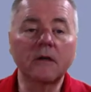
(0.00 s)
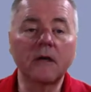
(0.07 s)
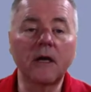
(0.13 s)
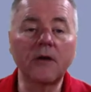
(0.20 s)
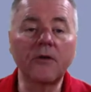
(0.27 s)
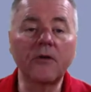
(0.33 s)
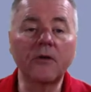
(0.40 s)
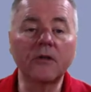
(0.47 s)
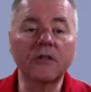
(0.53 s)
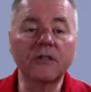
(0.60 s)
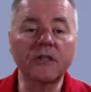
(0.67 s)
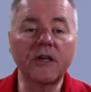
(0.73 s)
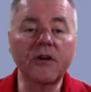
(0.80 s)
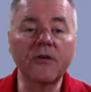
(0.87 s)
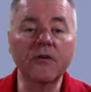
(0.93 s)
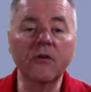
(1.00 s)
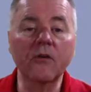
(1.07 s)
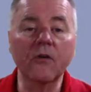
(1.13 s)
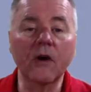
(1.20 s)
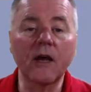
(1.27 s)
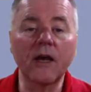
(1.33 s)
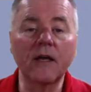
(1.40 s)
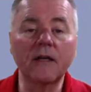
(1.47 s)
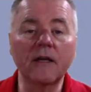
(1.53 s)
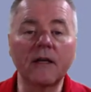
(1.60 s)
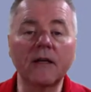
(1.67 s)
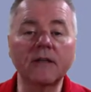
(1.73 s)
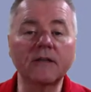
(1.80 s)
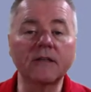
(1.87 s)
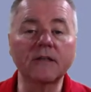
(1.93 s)
and you can see your grade
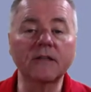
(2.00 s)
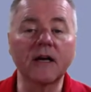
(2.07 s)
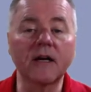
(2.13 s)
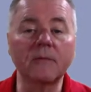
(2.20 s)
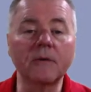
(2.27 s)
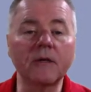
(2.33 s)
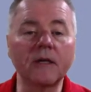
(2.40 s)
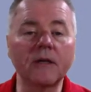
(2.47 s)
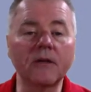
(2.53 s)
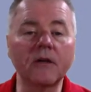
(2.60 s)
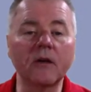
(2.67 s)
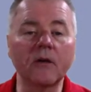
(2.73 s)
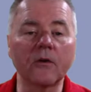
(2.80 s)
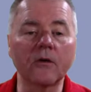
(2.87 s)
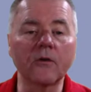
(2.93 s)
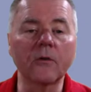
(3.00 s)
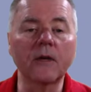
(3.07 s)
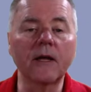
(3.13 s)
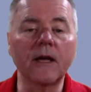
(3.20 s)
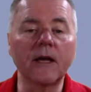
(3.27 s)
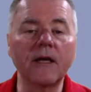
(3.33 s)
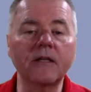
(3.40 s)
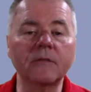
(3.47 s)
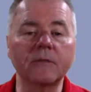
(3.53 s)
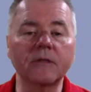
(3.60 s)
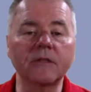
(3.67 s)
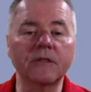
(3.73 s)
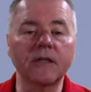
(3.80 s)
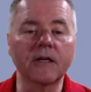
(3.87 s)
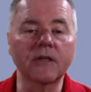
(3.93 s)
in its assignment in the Learner Engagement
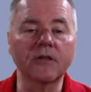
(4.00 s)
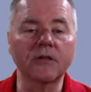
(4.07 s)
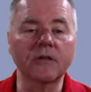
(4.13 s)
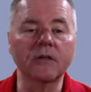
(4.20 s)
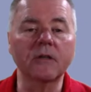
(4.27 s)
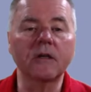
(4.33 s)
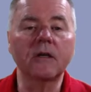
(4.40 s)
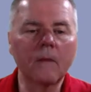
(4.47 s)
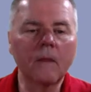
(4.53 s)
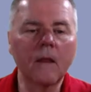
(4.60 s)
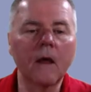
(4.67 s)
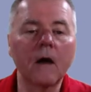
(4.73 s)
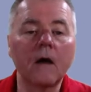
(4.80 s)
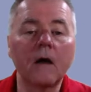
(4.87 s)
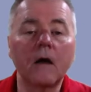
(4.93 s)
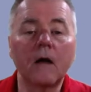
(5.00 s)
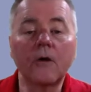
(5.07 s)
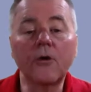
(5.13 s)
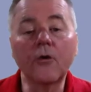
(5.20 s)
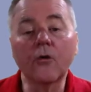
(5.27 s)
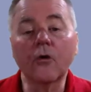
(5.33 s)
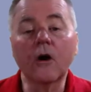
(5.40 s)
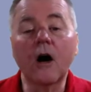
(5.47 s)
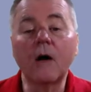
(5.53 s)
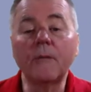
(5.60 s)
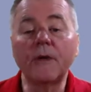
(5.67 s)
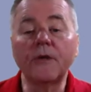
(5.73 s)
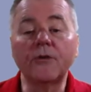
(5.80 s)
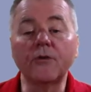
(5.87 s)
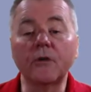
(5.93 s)
section. Your
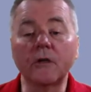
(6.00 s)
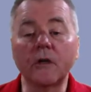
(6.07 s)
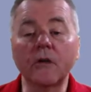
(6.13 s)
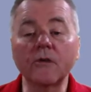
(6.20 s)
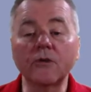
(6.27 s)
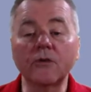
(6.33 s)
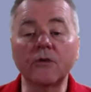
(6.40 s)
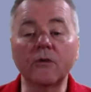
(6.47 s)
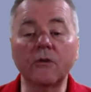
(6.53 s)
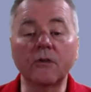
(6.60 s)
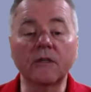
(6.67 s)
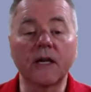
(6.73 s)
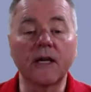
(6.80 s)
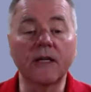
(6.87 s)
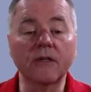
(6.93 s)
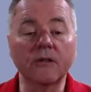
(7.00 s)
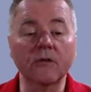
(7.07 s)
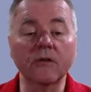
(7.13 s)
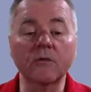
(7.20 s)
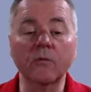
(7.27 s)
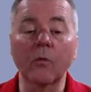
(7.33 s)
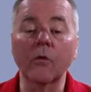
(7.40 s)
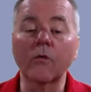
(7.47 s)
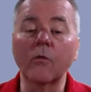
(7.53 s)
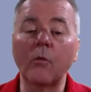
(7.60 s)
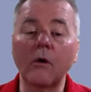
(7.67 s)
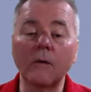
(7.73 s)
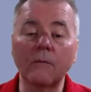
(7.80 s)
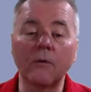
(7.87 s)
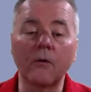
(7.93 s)
comment to another student's answer is worth
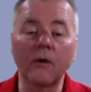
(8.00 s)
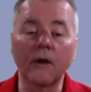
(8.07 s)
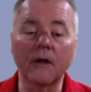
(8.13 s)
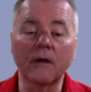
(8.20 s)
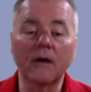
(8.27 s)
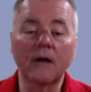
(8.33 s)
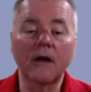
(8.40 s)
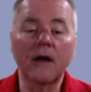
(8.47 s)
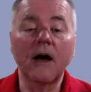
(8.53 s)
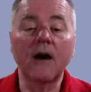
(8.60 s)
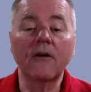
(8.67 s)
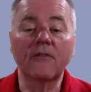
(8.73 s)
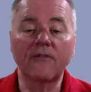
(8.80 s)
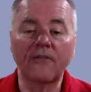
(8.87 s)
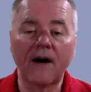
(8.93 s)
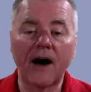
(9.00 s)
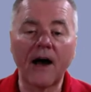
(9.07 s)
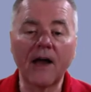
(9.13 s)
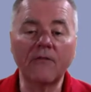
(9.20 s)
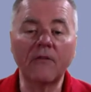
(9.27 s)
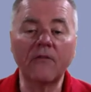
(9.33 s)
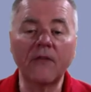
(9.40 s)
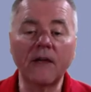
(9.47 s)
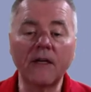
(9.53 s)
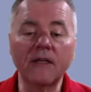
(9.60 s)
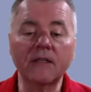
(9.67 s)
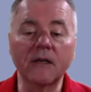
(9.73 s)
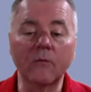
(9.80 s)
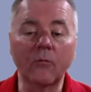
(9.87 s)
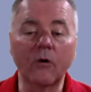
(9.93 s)
1 point. 5 of
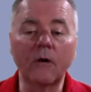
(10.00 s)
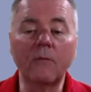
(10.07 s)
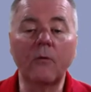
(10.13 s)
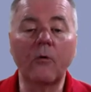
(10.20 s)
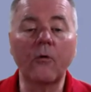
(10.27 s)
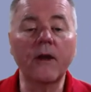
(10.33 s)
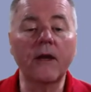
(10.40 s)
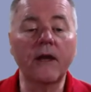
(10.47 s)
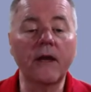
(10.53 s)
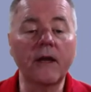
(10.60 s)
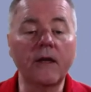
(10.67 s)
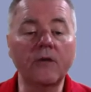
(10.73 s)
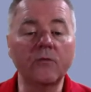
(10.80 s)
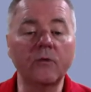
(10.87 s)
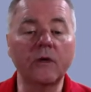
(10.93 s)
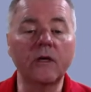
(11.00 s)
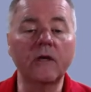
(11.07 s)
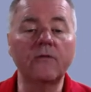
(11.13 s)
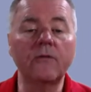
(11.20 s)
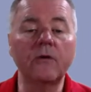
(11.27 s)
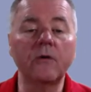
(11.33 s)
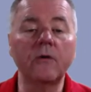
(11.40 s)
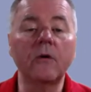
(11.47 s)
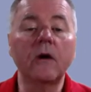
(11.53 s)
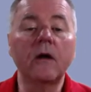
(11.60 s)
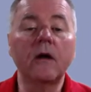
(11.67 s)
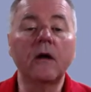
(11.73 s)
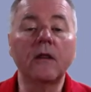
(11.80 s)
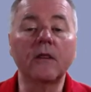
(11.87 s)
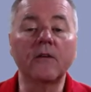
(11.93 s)
these at 1 point each will give you
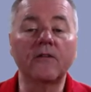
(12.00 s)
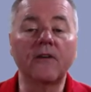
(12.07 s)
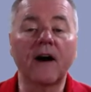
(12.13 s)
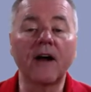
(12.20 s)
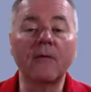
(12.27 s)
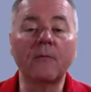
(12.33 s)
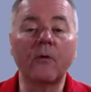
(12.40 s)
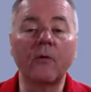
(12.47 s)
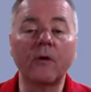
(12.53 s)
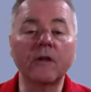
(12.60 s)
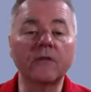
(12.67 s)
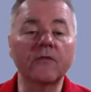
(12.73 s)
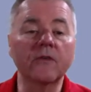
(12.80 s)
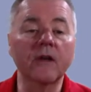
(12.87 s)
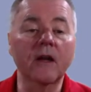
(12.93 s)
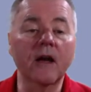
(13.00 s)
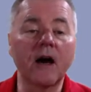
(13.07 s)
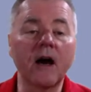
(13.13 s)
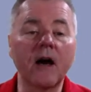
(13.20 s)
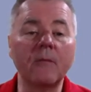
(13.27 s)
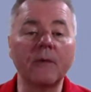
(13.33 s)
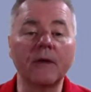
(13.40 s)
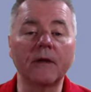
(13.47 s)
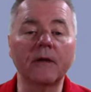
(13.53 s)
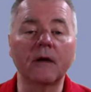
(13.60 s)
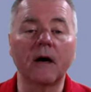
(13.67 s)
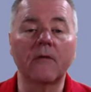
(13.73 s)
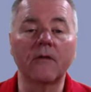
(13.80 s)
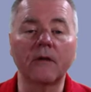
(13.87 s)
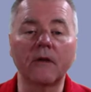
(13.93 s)
the 5 points for the comment
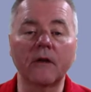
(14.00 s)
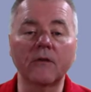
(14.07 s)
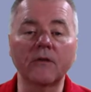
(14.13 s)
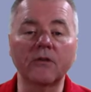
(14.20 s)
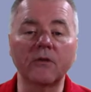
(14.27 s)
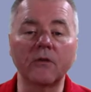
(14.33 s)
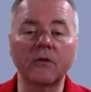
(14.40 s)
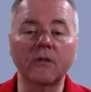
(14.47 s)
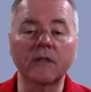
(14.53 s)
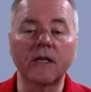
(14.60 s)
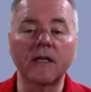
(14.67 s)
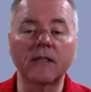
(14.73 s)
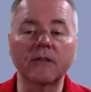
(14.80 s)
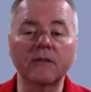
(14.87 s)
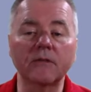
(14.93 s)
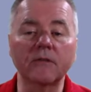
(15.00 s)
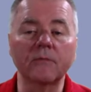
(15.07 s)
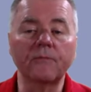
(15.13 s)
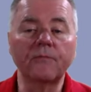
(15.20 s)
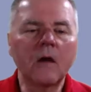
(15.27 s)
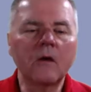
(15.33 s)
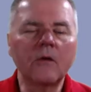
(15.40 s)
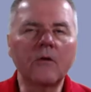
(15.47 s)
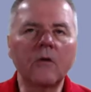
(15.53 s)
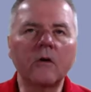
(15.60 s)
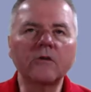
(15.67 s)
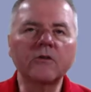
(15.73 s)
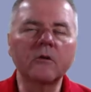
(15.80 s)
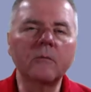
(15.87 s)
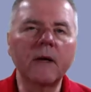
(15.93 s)
on another student's answer. You
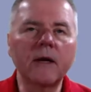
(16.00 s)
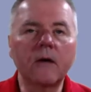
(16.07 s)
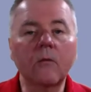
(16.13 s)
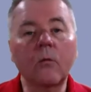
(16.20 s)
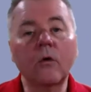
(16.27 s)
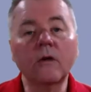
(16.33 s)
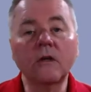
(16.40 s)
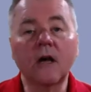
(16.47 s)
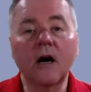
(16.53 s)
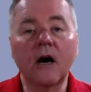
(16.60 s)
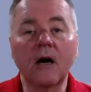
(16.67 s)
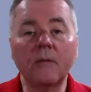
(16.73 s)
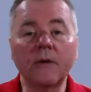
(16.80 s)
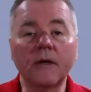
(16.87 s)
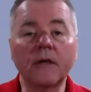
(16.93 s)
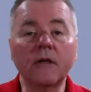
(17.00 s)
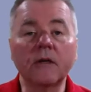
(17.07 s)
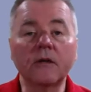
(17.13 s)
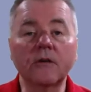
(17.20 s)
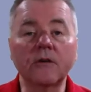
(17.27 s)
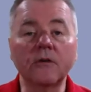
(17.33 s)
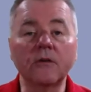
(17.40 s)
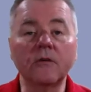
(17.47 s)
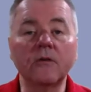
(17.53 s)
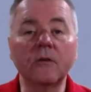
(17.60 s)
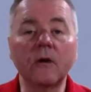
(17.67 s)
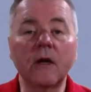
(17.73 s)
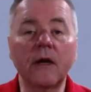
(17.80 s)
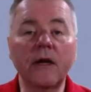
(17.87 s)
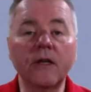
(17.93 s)
also make 1 comment
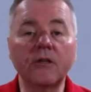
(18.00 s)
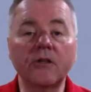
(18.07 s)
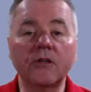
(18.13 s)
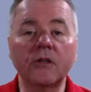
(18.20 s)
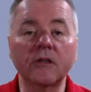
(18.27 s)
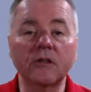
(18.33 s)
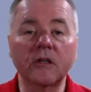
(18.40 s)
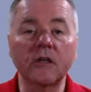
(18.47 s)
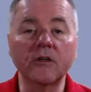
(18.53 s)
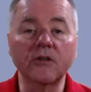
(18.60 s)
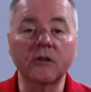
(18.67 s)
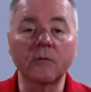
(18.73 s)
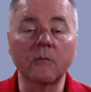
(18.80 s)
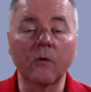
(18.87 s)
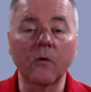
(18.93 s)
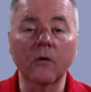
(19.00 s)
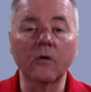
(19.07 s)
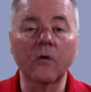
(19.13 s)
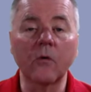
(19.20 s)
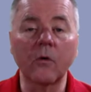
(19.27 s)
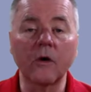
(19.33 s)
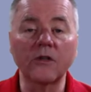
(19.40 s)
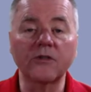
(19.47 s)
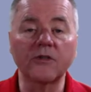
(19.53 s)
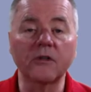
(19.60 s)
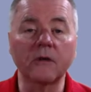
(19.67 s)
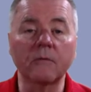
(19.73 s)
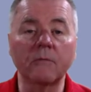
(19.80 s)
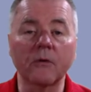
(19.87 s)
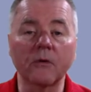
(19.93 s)
to each discussion board
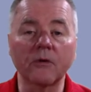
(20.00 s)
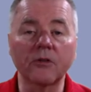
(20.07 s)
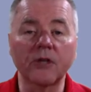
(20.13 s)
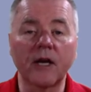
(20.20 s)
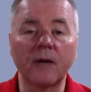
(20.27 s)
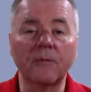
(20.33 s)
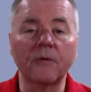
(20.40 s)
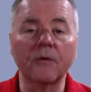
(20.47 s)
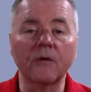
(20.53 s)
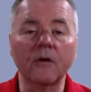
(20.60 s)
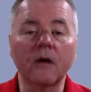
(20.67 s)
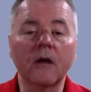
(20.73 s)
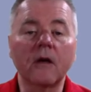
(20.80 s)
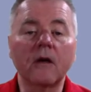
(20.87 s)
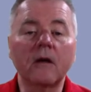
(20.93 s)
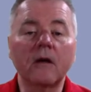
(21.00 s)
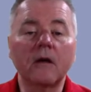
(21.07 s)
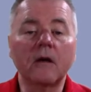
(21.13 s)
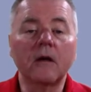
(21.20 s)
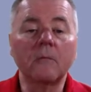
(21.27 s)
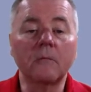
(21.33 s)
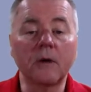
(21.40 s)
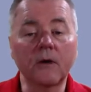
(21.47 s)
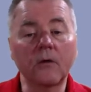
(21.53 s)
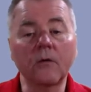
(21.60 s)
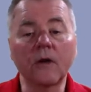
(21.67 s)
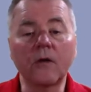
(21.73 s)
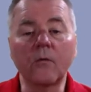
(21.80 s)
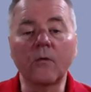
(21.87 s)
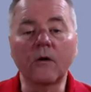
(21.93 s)
question per chapter, but
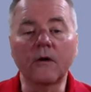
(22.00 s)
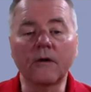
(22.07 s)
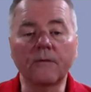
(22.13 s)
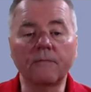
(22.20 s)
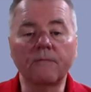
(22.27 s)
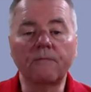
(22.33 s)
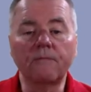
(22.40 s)
only 1.